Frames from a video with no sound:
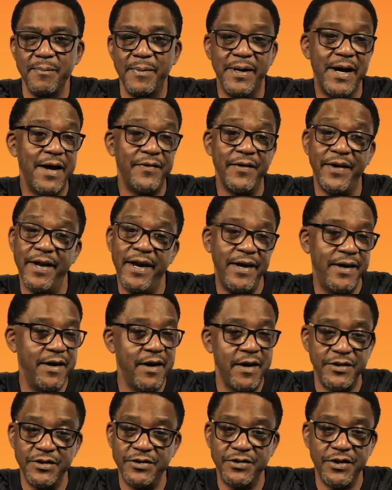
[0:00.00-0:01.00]
But after that,
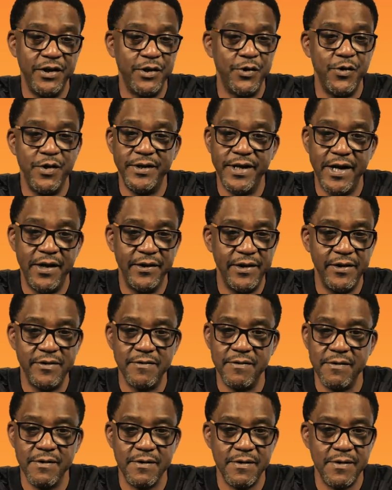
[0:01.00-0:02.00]
it all just started going
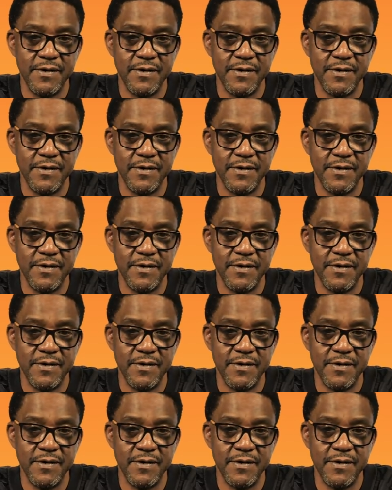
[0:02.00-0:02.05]
downhill.